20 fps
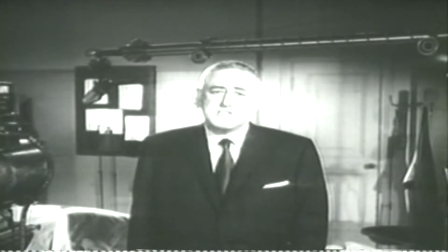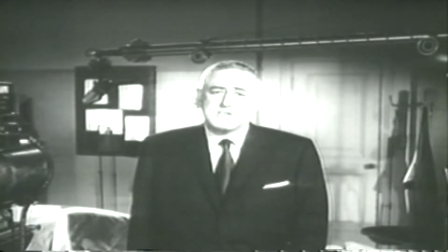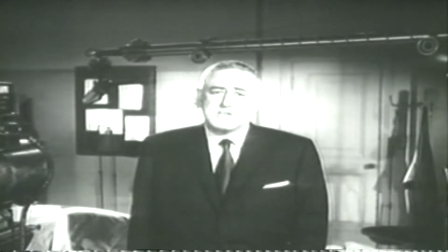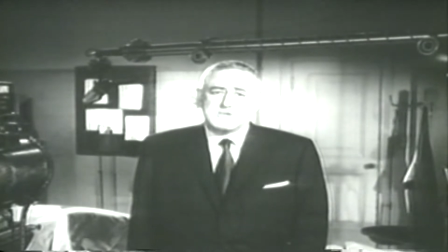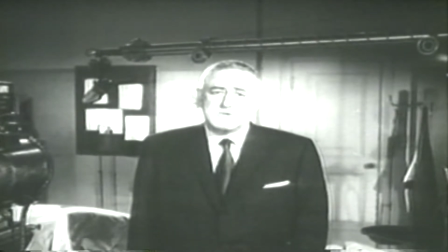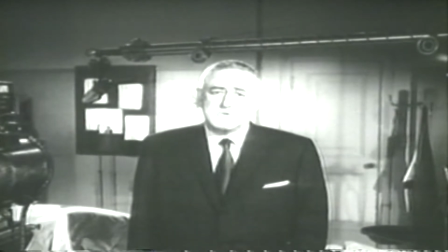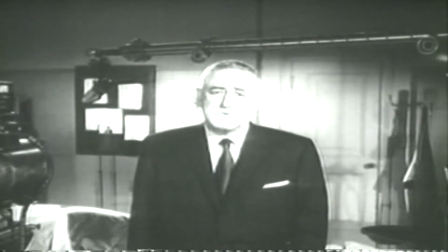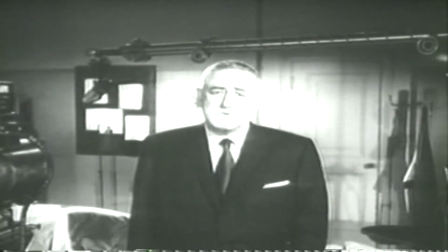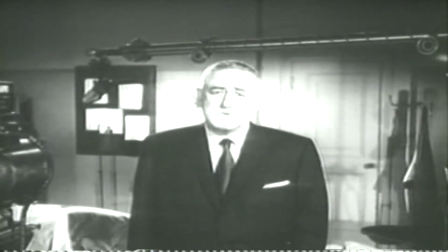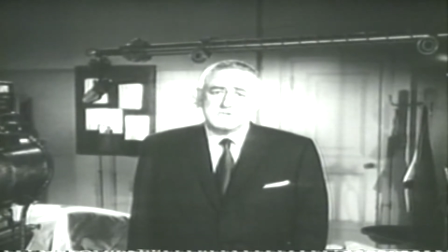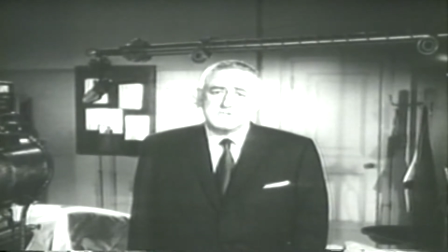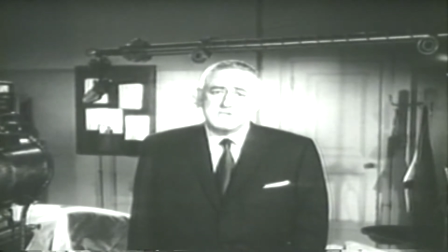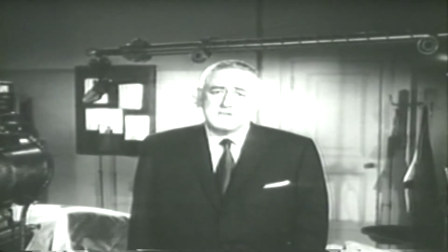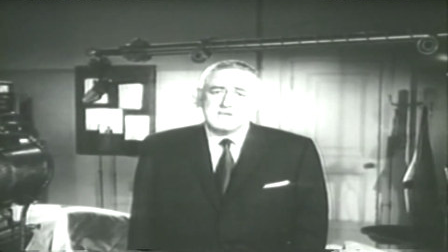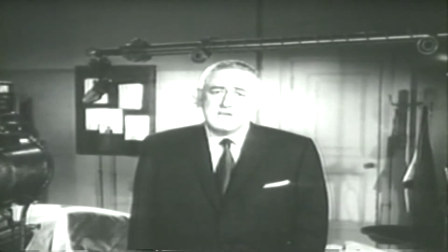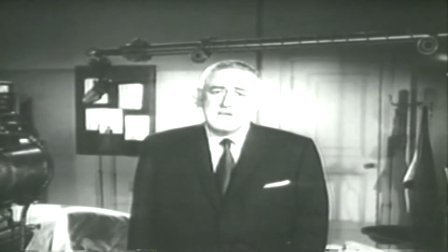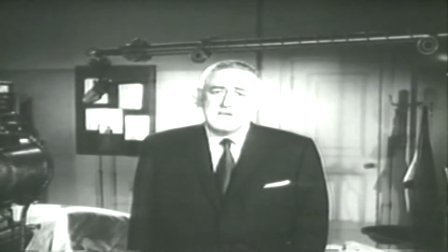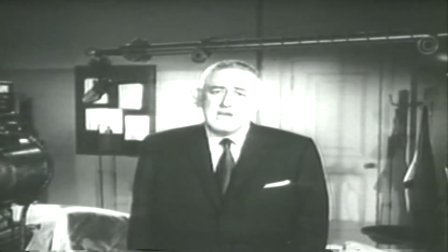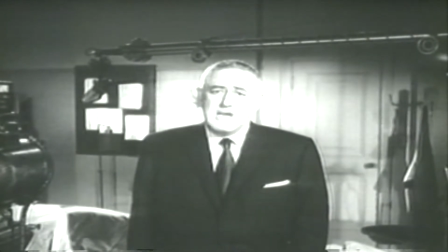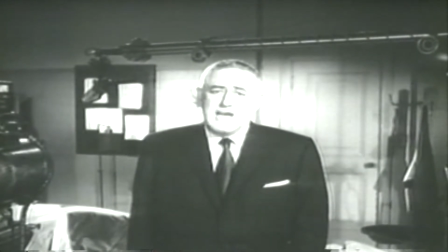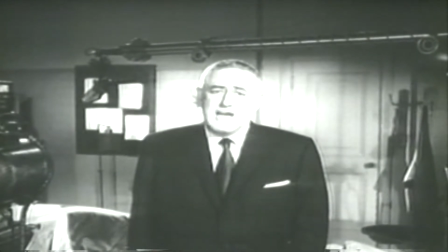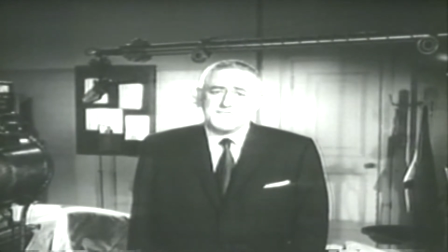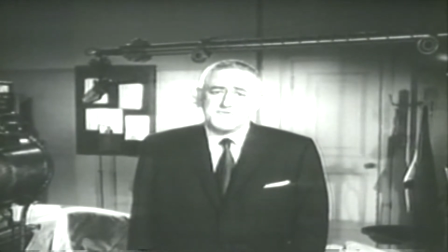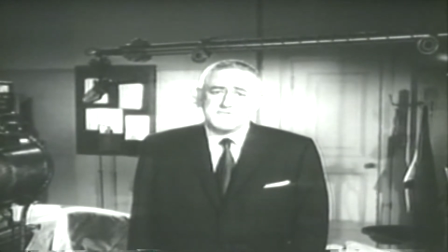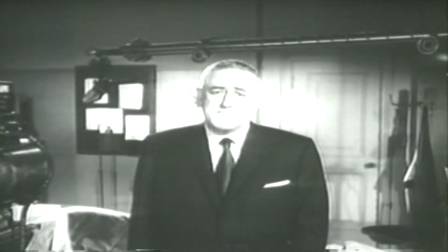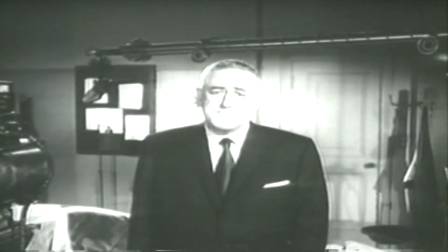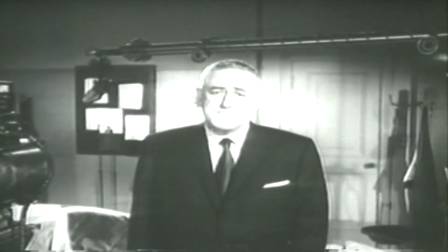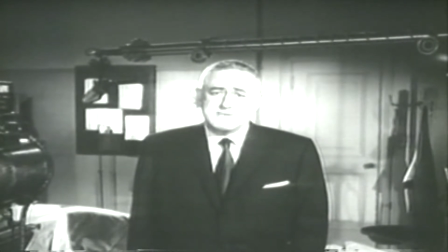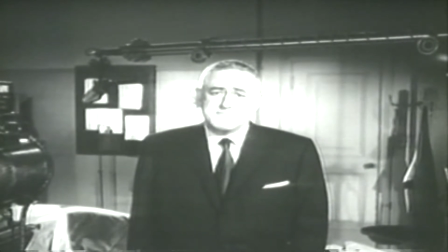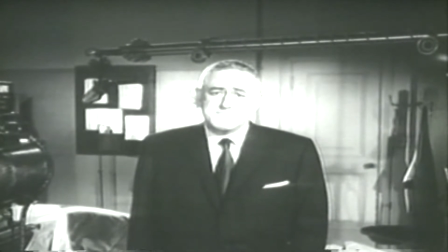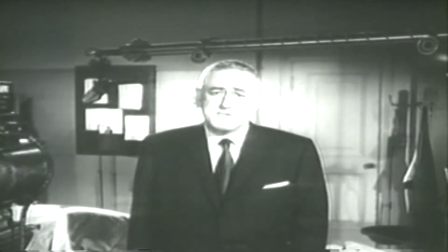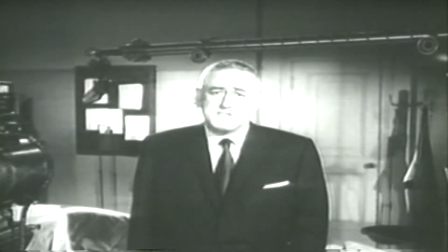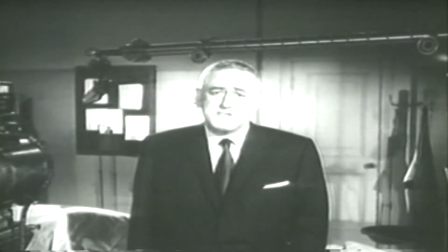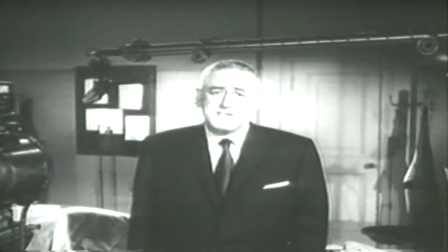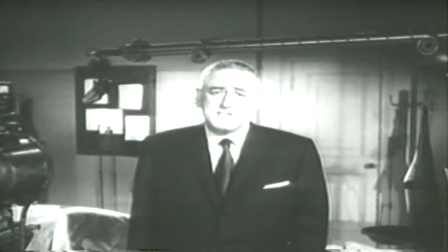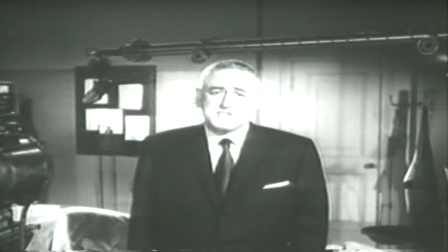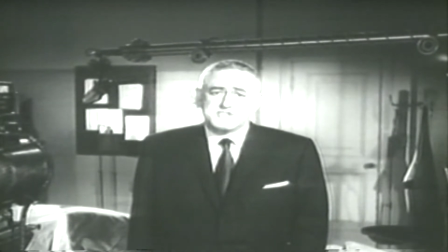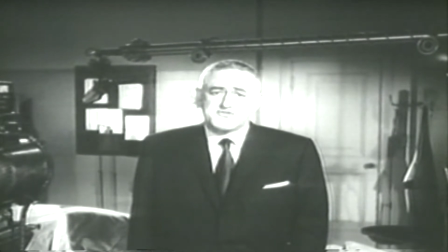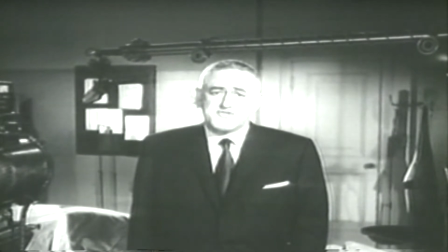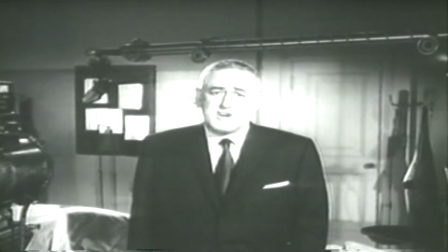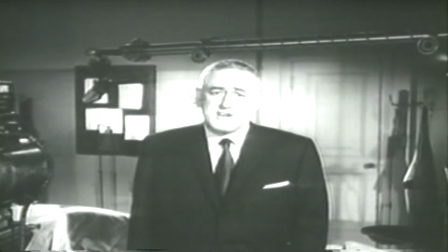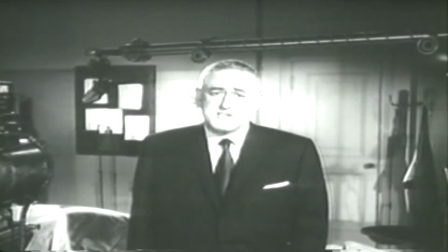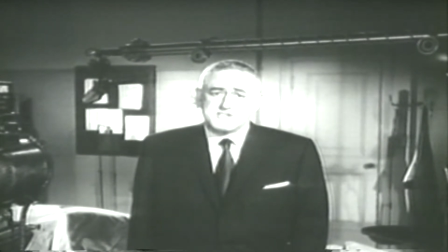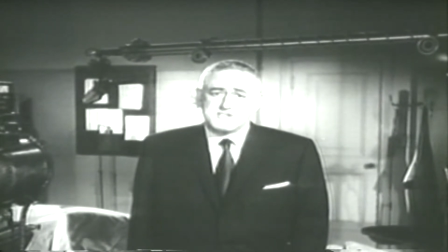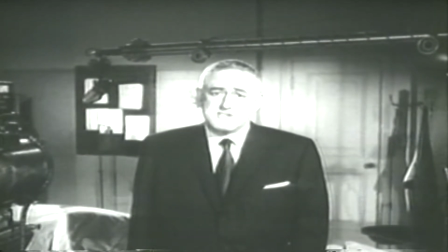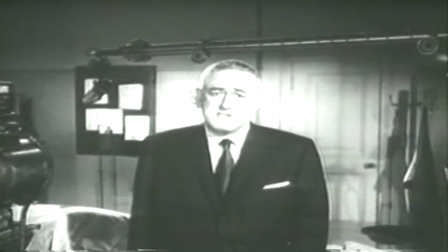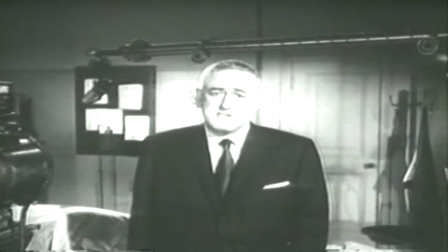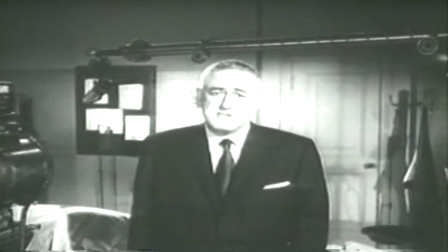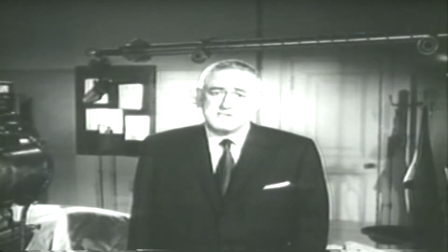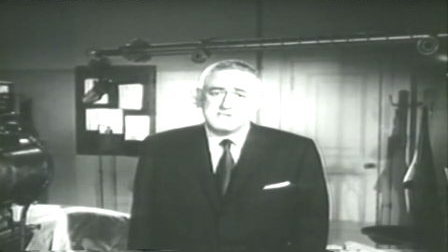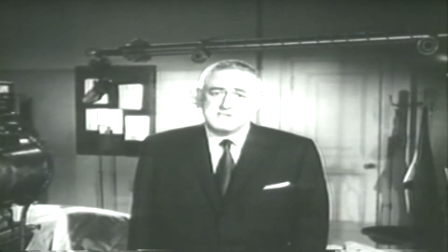told and remember the instruction